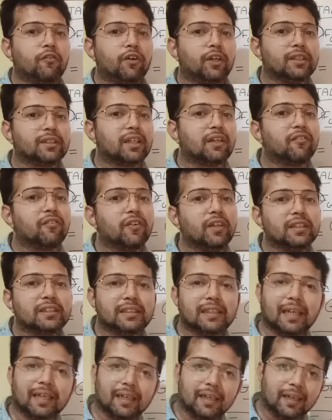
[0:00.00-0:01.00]
for a
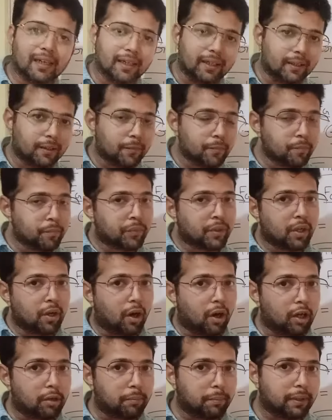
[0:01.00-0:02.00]
surface satellite,
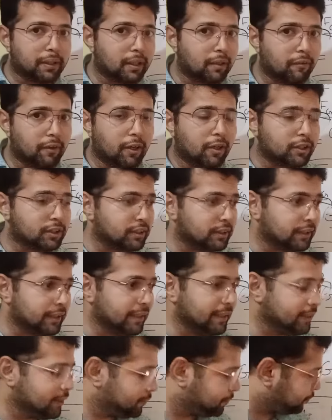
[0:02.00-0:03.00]
orbital
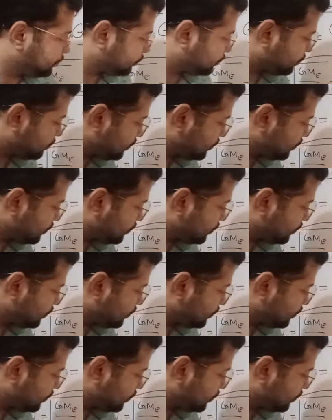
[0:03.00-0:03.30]
velocity is